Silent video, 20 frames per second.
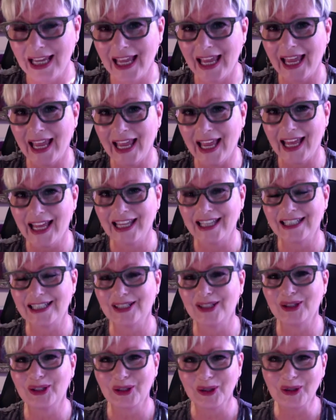and
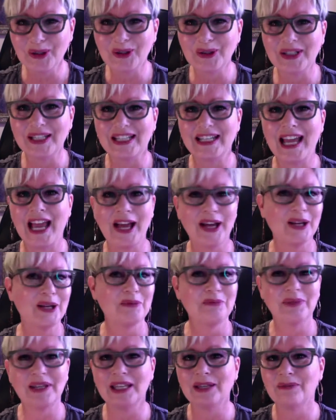learn, and how to
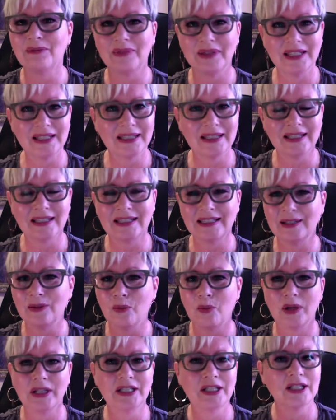be a business and
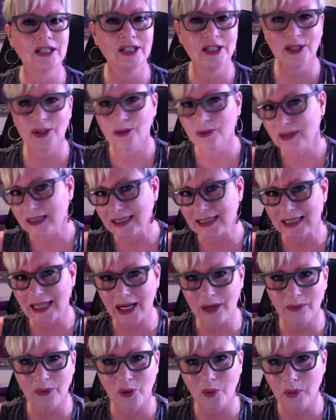what to do and set
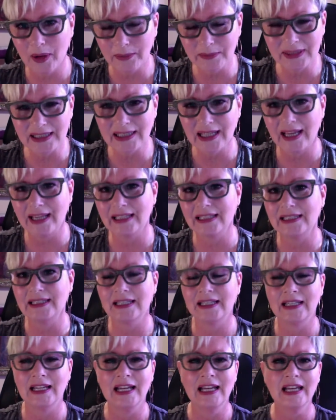up a website
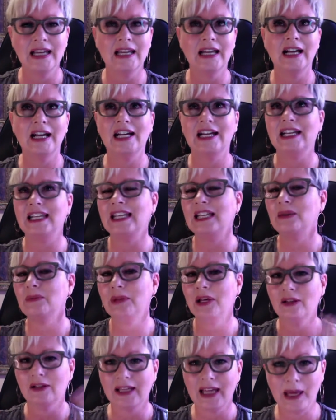and
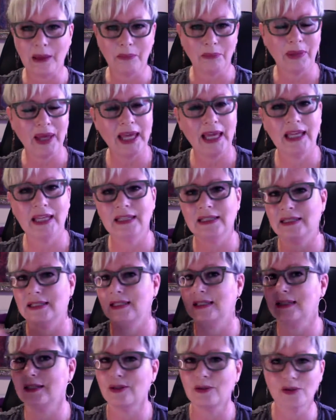email campaigns
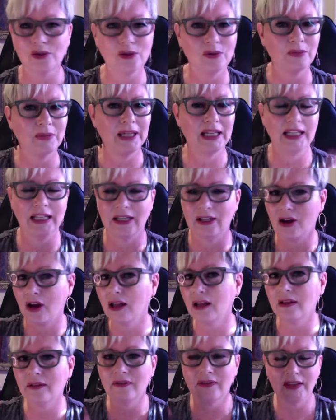and social media and
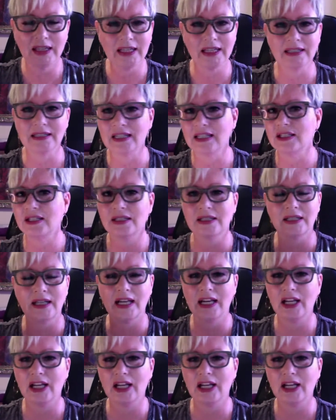all of this. I just kind